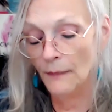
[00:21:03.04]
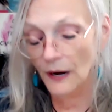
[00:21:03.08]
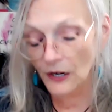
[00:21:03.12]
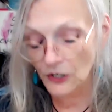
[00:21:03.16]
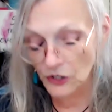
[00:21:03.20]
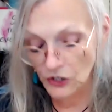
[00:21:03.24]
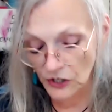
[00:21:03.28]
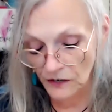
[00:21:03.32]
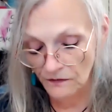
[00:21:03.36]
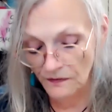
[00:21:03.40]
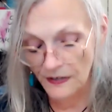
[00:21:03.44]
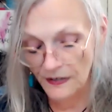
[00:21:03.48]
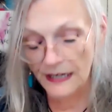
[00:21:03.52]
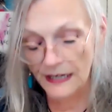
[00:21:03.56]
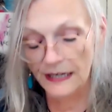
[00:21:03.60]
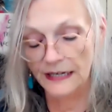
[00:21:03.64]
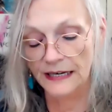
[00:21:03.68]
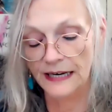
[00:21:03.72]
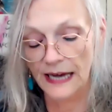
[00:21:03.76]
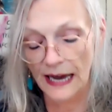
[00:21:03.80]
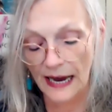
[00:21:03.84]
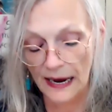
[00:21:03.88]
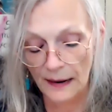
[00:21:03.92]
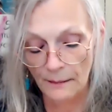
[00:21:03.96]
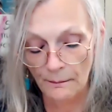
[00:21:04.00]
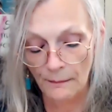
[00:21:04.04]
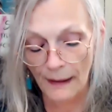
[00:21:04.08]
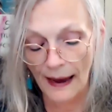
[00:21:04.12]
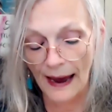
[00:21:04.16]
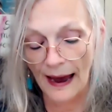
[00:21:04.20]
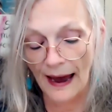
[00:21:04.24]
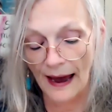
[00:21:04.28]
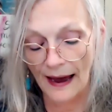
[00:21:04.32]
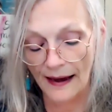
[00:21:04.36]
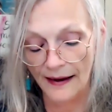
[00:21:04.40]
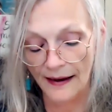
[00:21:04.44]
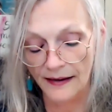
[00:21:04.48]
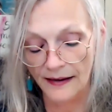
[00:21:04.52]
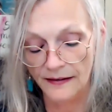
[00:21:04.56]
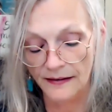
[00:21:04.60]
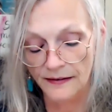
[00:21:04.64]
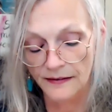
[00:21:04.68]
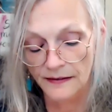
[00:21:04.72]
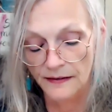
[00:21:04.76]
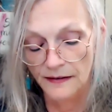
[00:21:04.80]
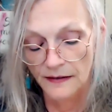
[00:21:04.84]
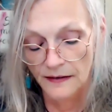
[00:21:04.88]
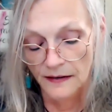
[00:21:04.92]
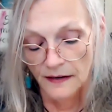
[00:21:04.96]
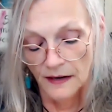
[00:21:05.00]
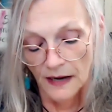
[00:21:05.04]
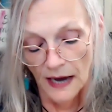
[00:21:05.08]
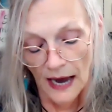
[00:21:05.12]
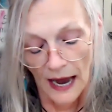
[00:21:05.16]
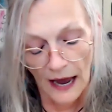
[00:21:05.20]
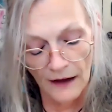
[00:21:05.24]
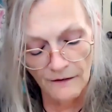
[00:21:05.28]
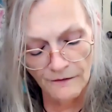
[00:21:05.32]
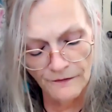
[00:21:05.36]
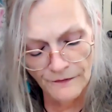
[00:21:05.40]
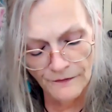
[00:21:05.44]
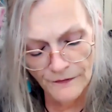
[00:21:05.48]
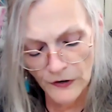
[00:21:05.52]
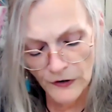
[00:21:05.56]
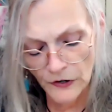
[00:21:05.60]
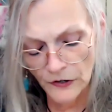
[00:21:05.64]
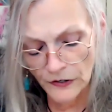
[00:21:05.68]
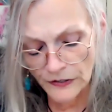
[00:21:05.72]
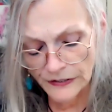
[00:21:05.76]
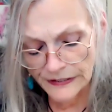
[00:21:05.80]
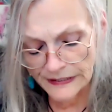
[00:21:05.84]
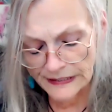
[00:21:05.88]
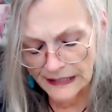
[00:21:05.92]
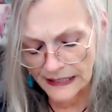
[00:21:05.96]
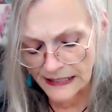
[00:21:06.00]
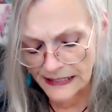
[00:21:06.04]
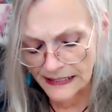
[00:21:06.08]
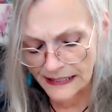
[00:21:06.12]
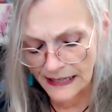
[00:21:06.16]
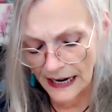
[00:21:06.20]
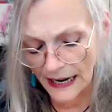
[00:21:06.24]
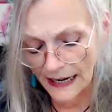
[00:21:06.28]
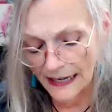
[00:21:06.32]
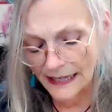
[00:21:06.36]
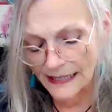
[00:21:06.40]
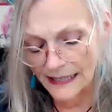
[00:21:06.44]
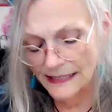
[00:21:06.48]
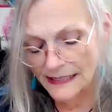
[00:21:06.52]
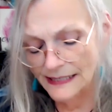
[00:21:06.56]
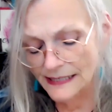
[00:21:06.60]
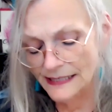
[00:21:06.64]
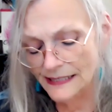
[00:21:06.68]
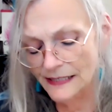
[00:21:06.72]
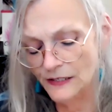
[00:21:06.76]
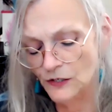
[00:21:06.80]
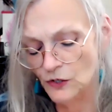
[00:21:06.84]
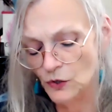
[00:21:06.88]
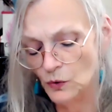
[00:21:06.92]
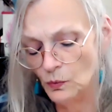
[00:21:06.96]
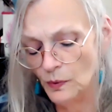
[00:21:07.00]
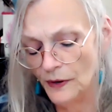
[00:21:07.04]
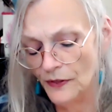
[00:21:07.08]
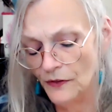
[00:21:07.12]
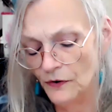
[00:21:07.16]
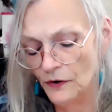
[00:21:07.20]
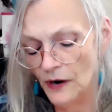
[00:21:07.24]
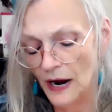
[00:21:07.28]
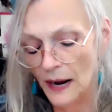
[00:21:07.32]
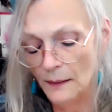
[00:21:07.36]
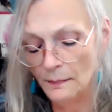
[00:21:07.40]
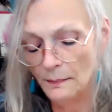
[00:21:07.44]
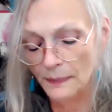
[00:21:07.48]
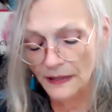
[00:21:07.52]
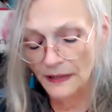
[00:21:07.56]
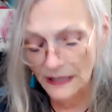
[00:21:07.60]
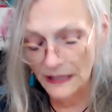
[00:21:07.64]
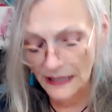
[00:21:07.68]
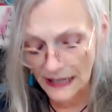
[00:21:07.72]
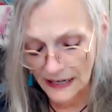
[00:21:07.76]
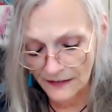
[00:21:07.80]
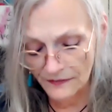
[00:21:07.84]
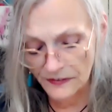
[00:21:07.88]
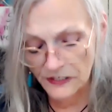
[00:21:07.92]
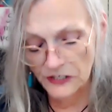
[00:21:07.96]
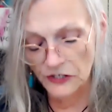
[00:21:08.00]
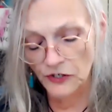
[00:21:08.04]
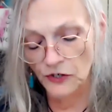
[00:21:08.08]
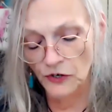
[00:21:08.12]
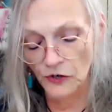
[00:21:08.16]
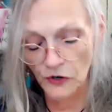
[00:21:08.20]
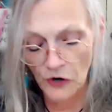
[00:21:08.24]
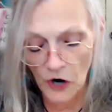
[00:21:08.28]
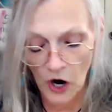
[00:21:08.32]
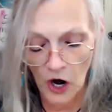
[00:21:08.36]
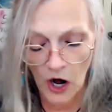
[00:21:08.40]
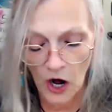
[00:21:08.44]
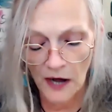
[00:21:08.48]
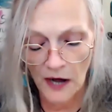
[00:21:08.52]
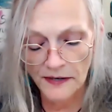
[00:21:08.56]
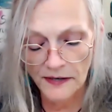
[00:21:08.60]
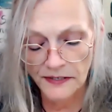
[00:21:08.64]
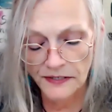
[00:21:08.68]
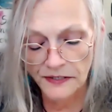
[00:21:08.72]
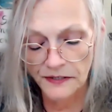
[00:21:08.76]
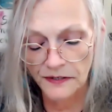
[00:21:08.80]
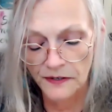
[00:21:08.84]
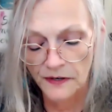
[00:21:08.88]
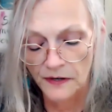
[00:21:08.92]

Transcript: much of it came back. At first, I did not consider whether I believed it or not.